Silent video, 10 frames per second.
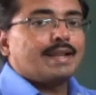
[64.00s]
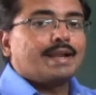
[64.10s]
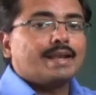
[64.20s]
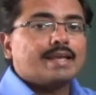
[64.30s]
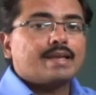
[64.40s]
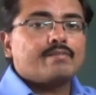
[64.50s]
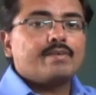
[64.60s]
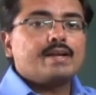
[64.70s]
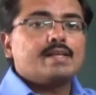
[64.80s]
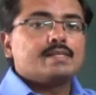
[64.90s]
a
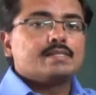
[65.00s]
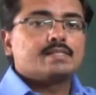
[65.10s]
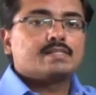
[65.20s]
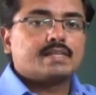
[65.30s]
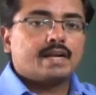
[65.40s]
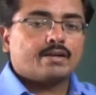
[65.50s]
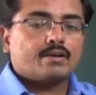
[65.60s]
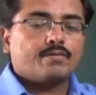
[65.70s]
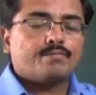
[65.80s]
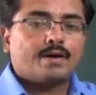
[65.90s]
liquid state
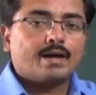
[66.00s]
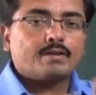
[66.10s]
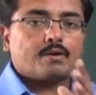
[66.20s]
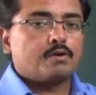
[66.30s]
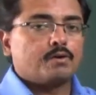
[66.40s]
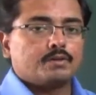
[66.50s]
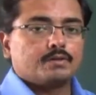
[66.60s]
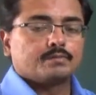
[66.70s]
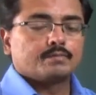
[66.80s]
of alcohol,